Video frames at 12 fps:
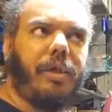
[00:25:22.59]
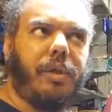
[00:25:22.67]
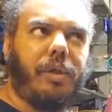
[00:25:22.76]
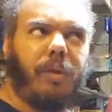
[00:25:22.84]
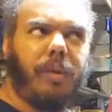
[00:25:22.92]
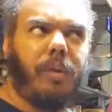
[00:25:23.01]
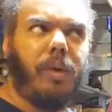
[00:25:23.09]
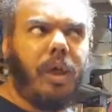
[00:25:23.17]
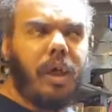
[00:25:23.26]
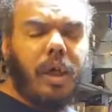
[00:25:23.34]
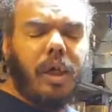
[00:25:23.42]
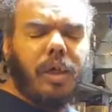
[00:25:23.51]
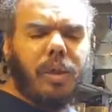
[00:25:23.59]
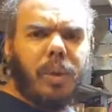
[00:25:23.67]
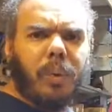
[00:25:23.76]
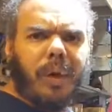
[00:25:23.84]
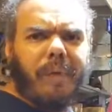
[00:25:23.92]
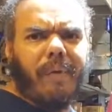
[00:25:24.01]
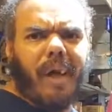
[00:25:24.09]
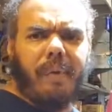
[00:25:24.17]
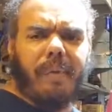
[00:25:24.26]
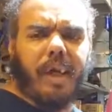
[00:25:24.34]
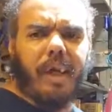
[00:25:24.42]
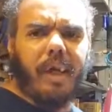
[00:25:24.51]
to
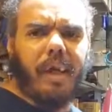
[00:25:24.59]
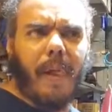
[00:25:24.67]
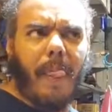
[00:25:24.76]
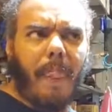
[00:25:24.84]
25K,